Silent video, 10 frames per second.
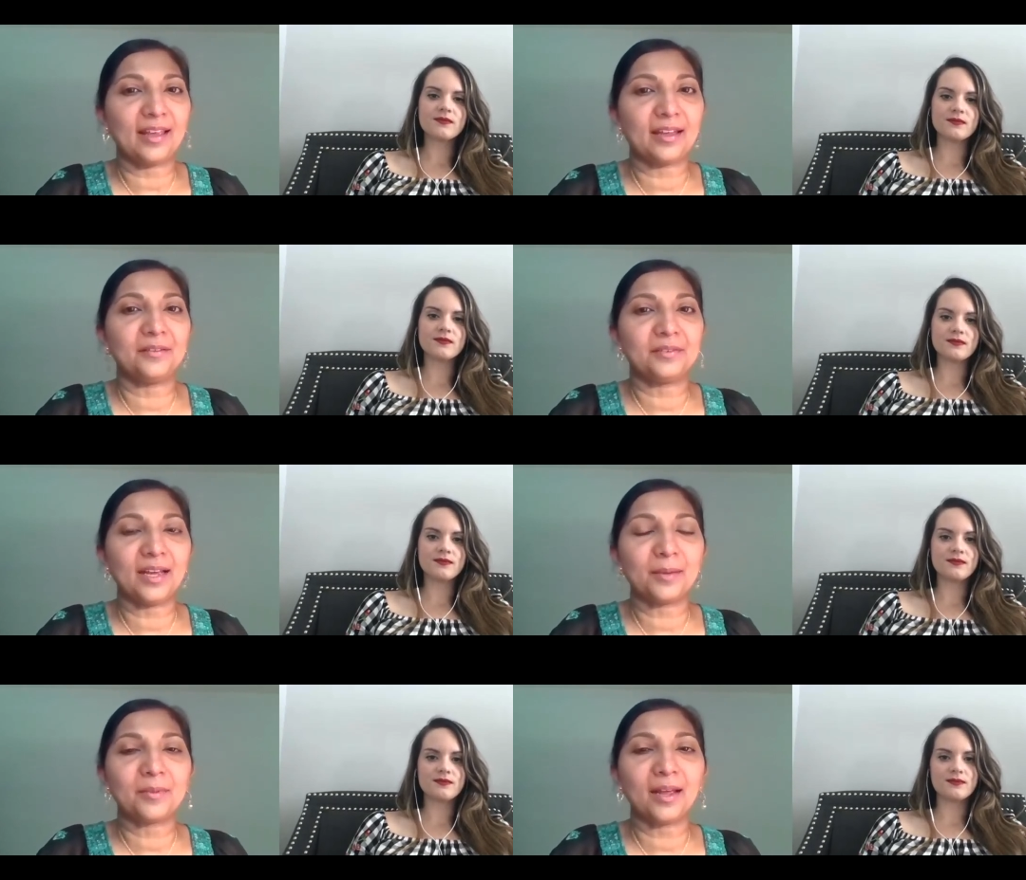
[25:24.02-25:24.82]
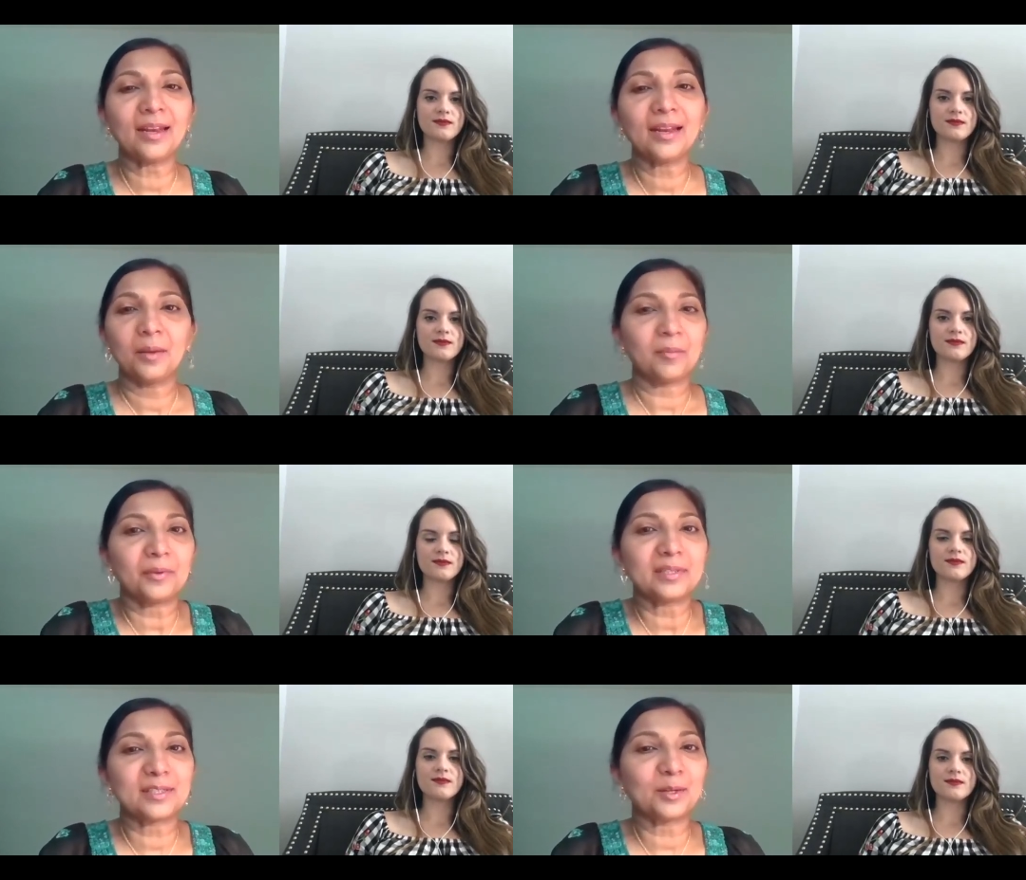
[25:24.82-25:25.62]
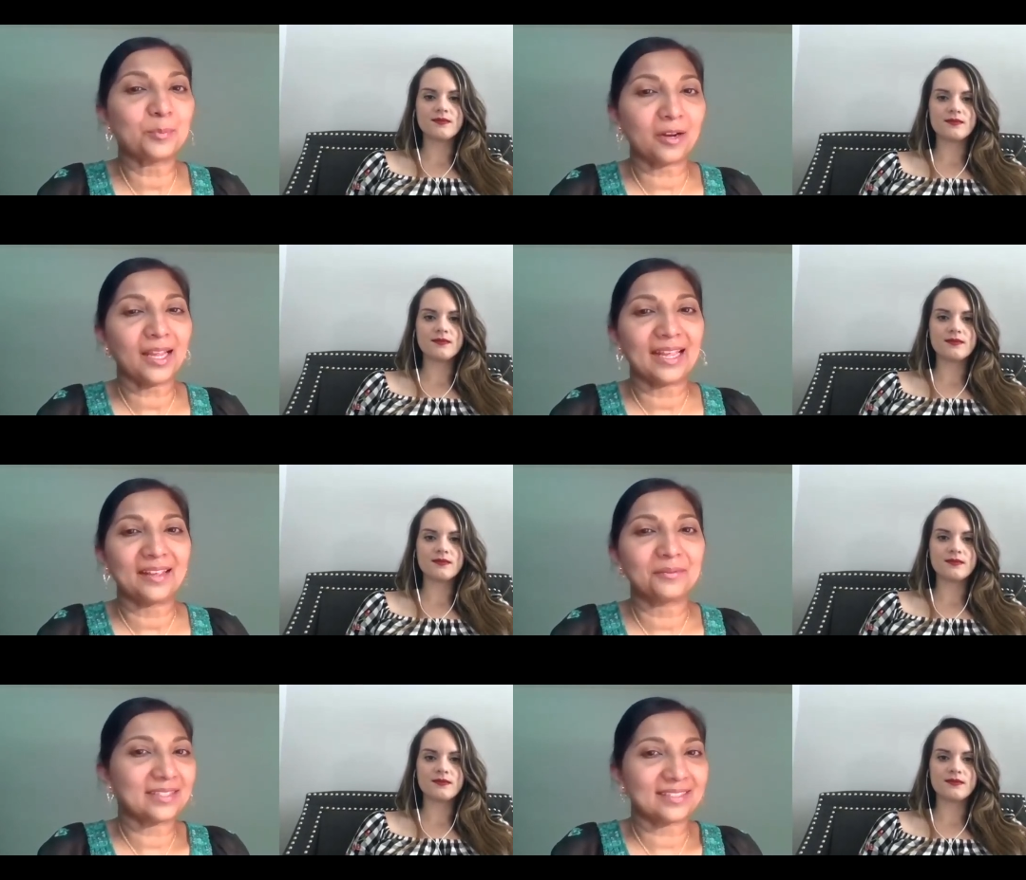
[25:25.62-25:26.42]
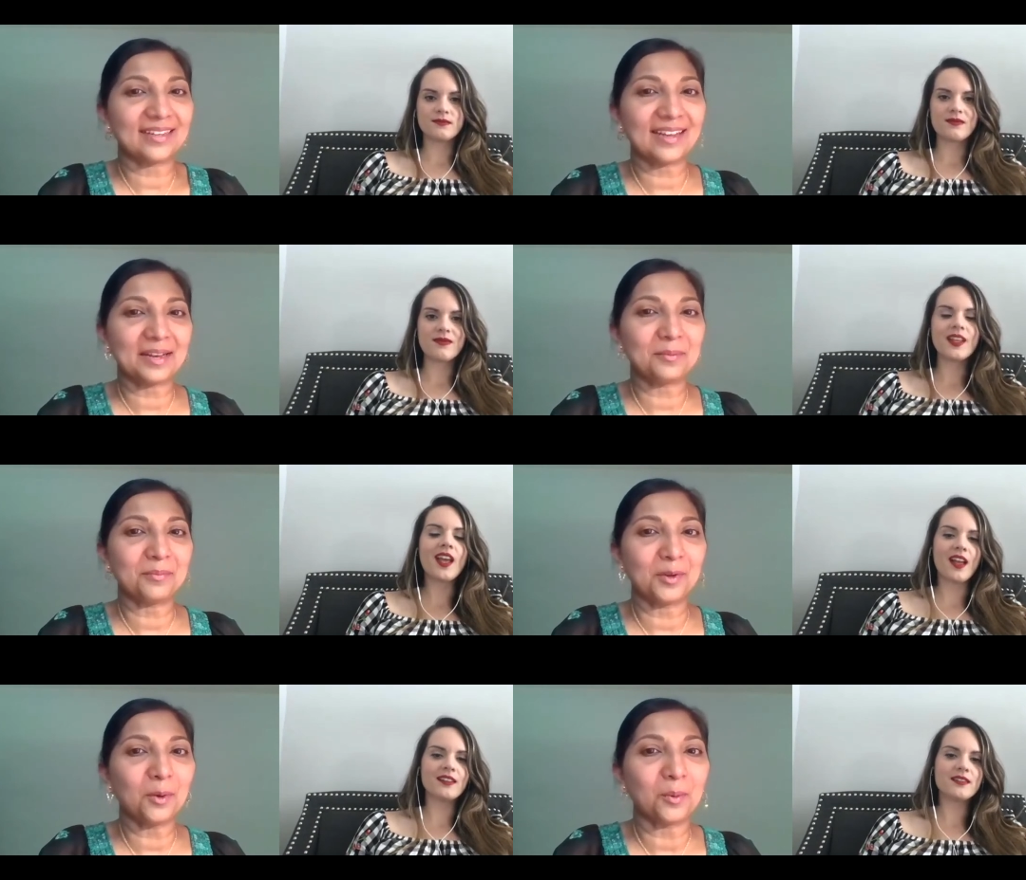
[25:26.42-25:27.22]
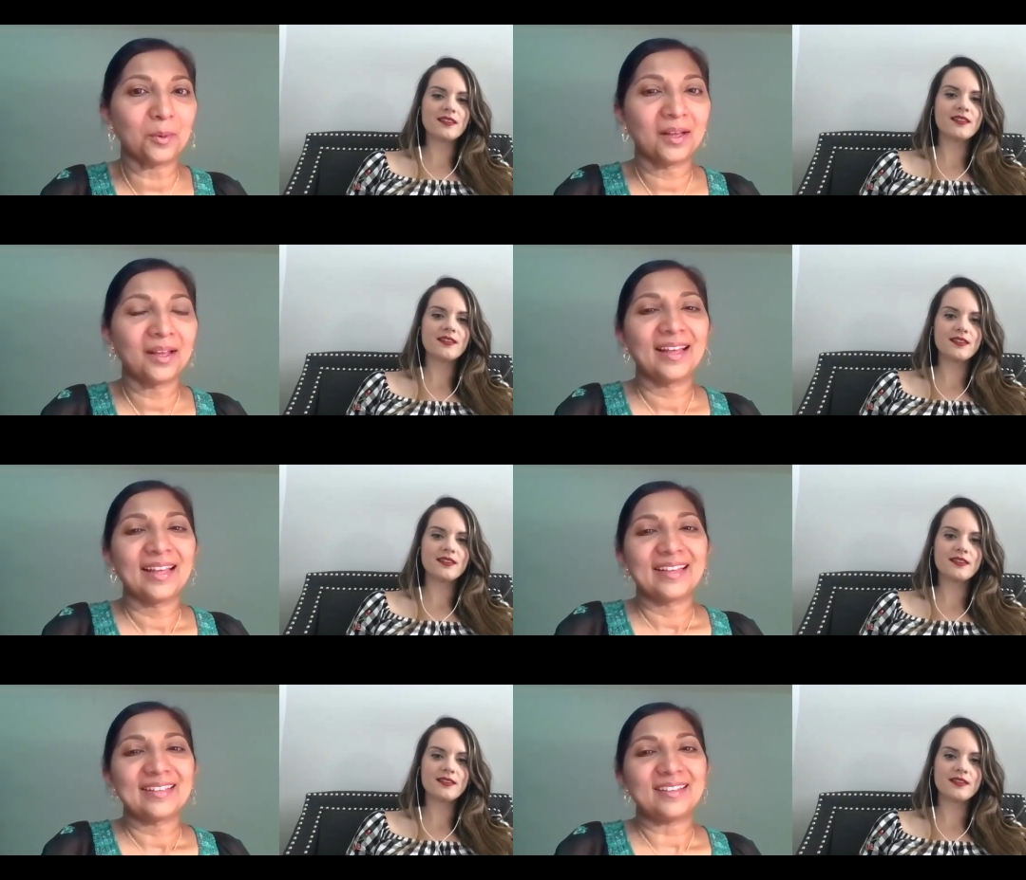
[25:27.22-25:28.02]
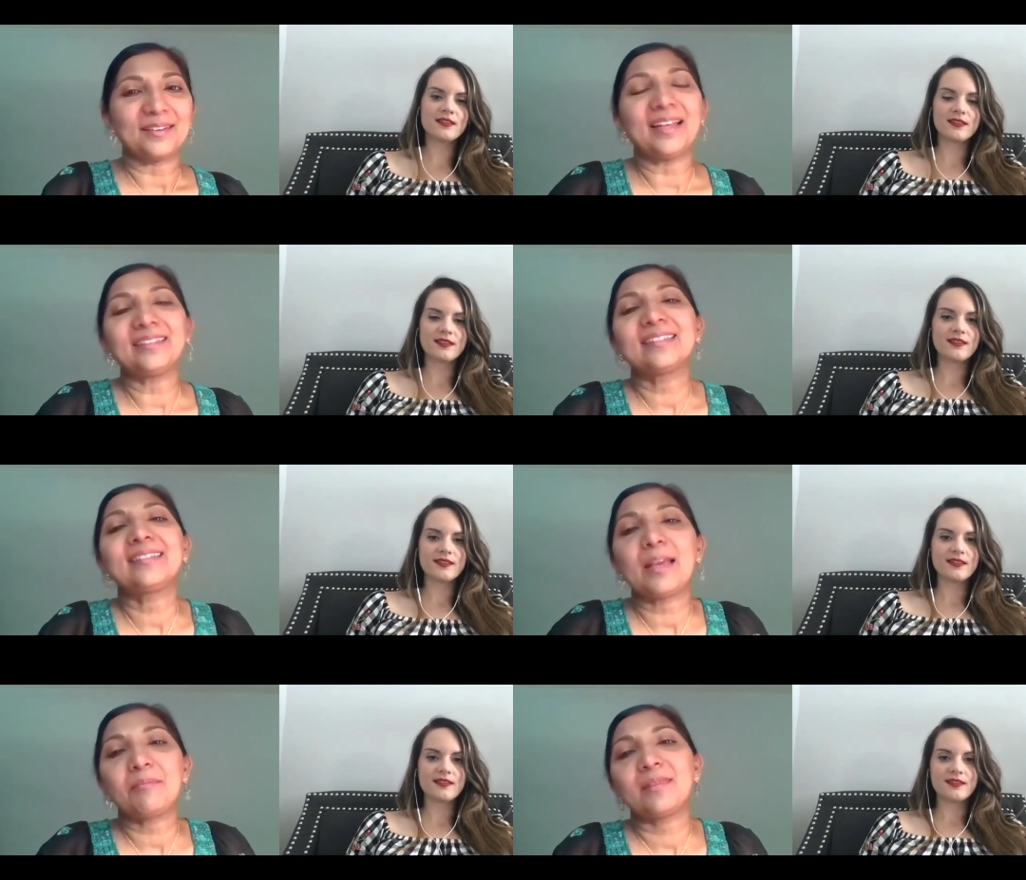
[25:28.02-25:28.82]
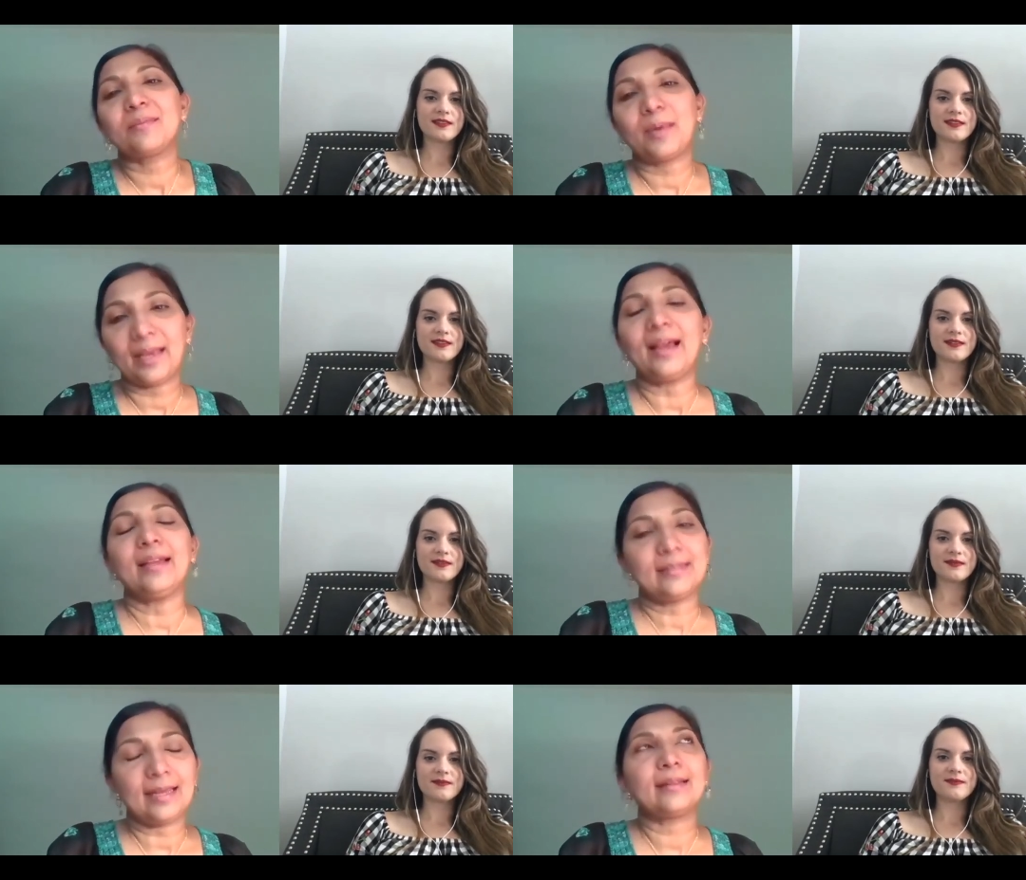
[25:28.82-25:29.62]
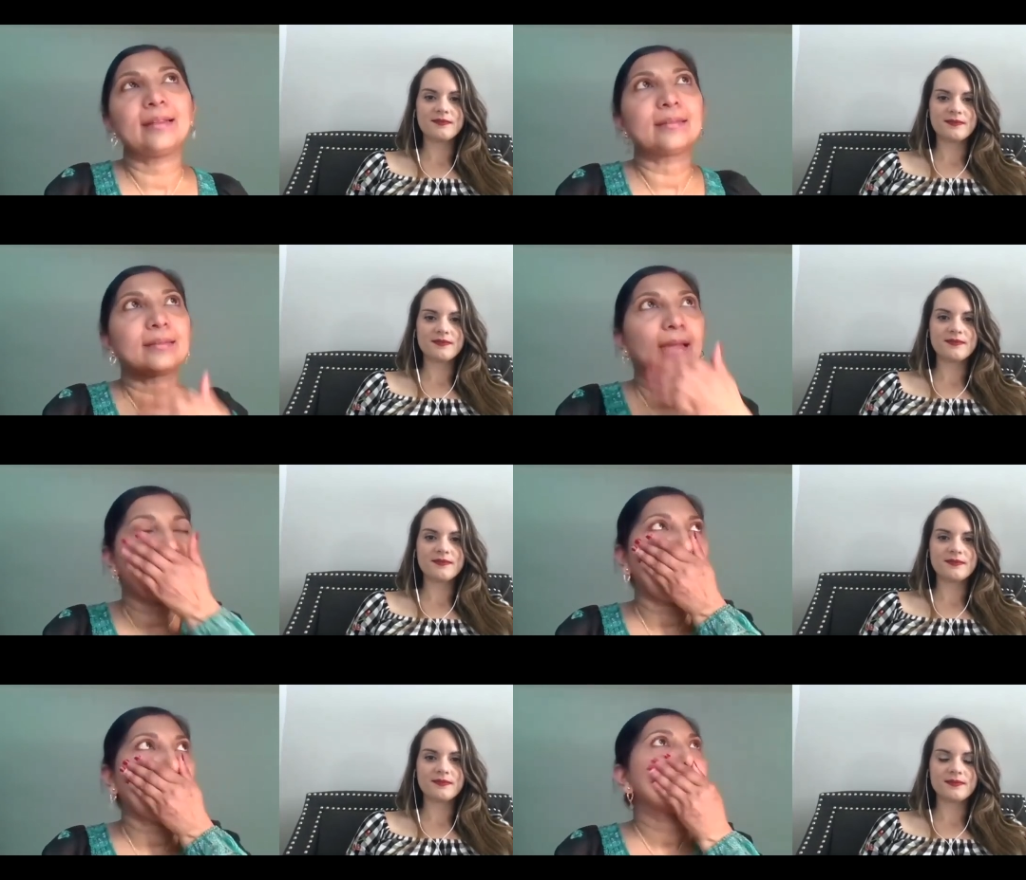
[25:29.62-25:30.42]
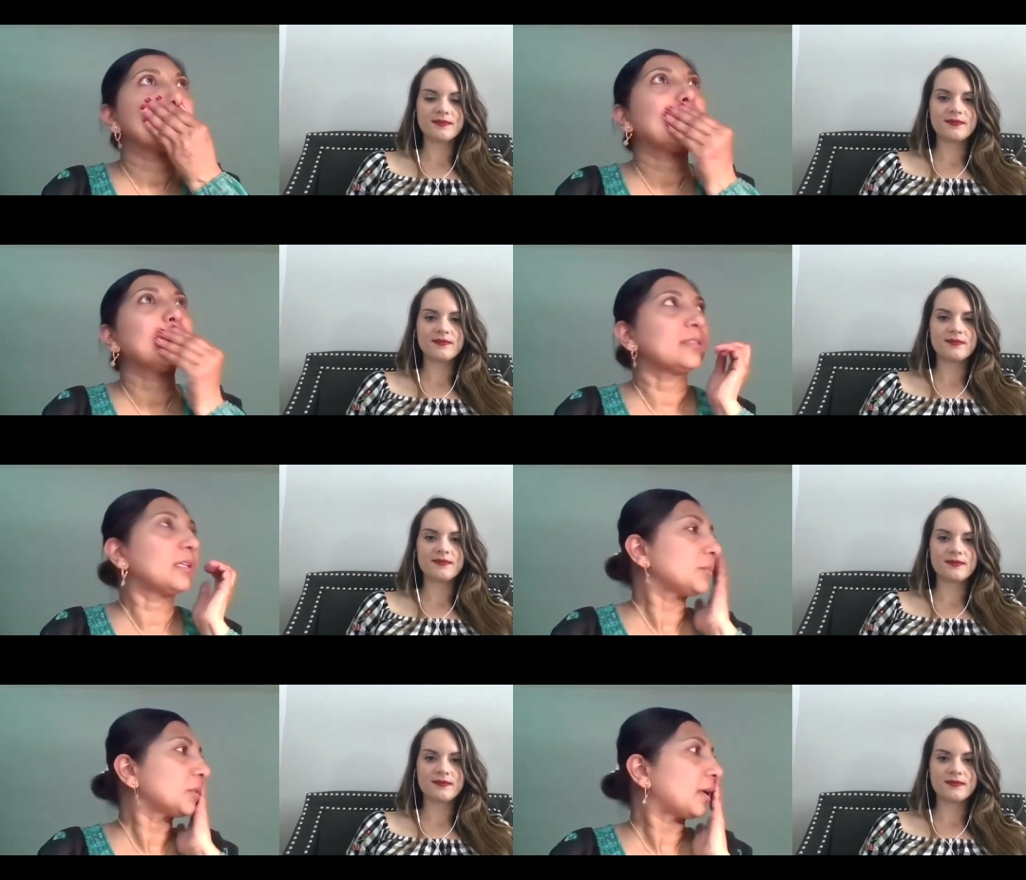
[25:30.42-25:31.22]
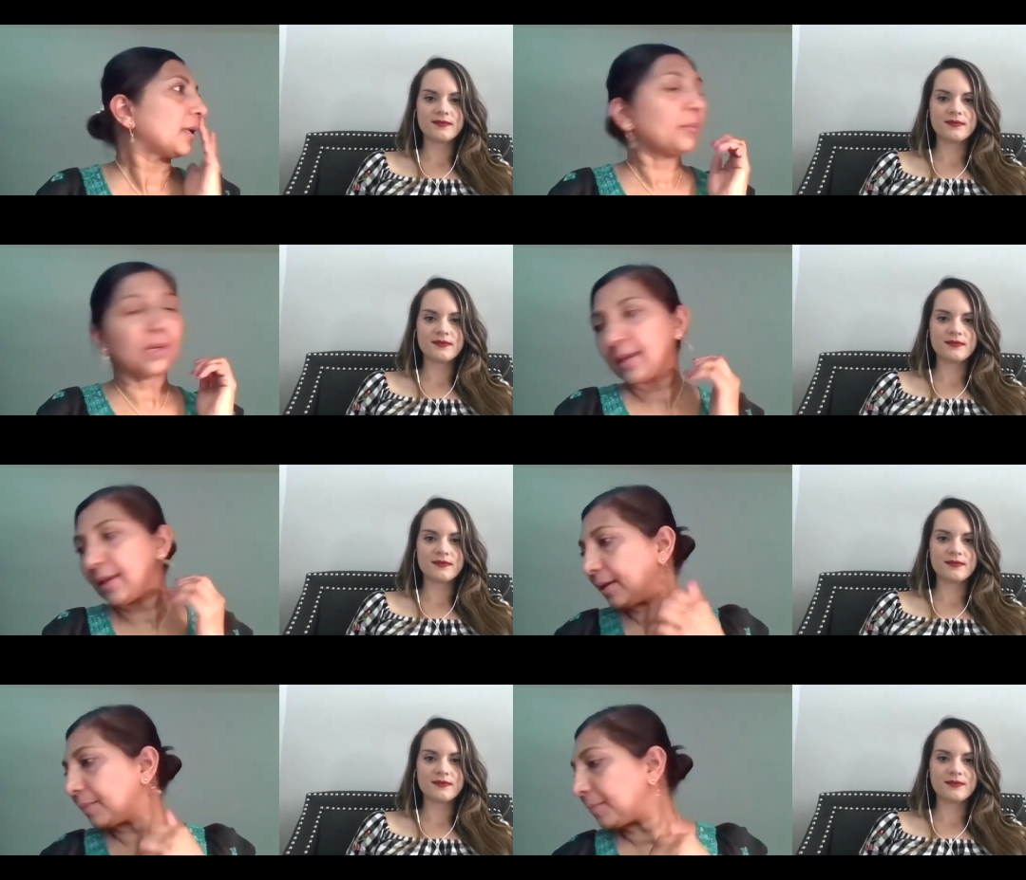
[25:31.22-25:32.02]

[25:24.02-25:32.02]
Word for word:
Speaker 1: mm. every time, right? But we mm. still pray. We still let him know. So that's the same way I take this. That oh, I still I'm sorry. My uh,